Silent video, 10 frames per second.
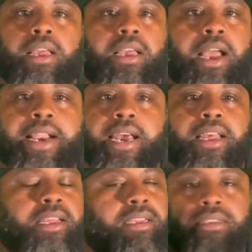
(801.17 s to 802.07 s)
I got
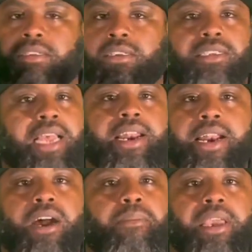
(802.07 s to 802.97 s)
just signing
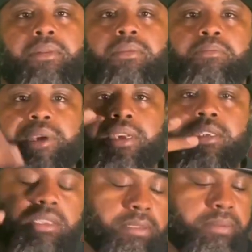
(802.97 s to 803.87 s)
out, man. Peace.